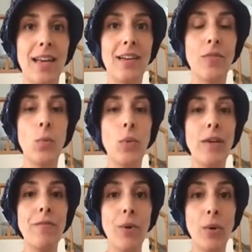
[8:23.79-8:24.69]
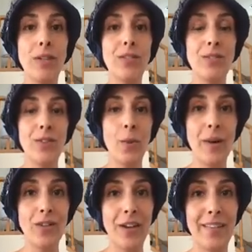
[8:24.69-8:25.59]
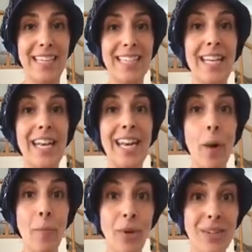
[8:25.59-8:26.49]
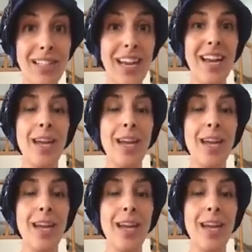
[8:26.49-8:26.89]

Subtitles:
And if we focus so much on these numbers,